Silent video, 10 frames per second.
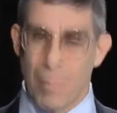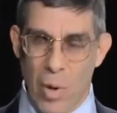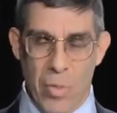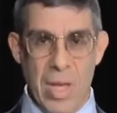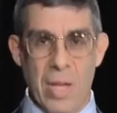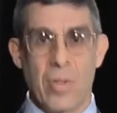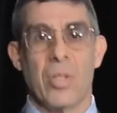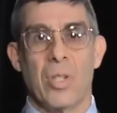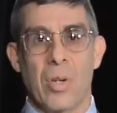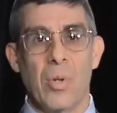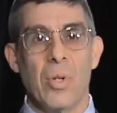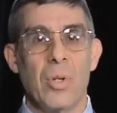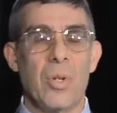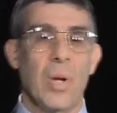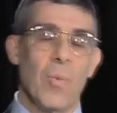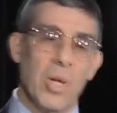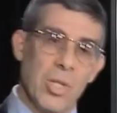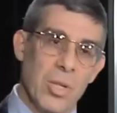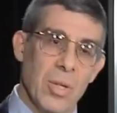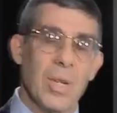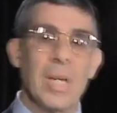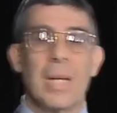both the interest accrued and what you're